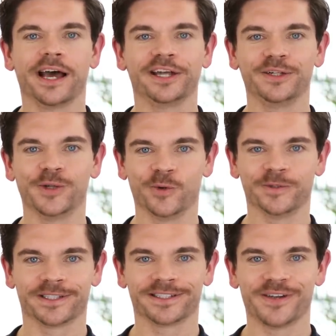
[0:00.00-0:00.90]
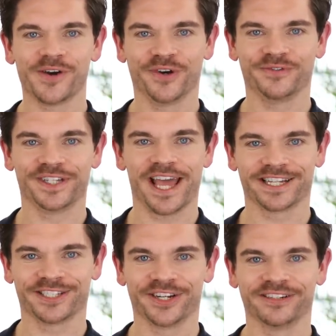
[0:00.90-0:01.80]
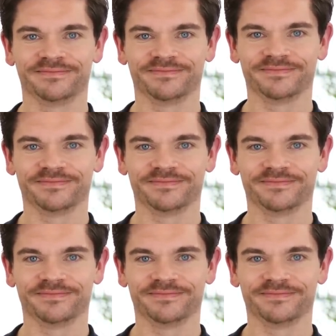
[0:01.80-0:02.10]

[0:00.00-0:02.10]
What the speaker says: and loads of texture.